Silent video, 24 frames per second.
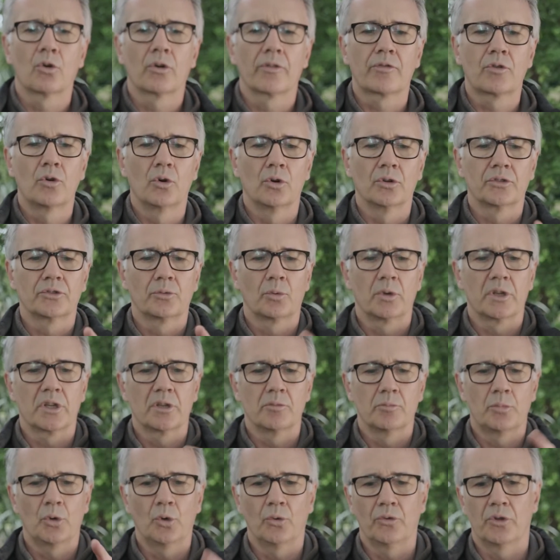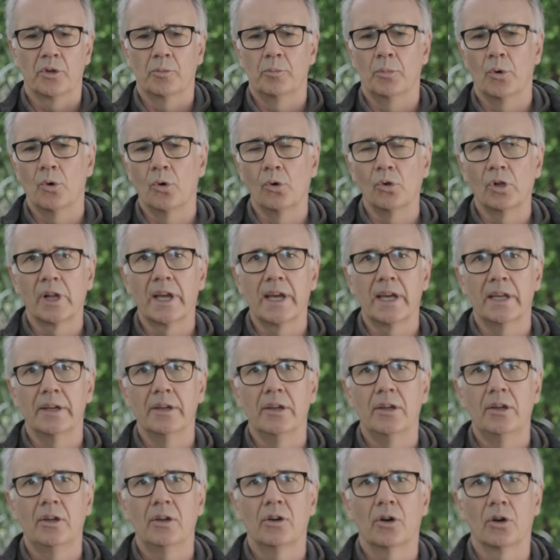of course we can put the ball
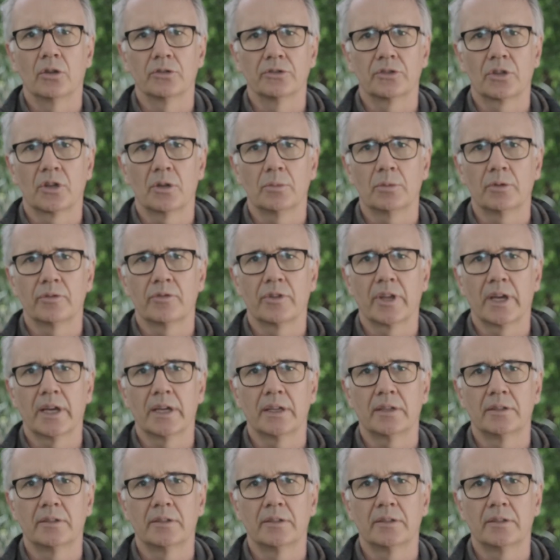head on top of that.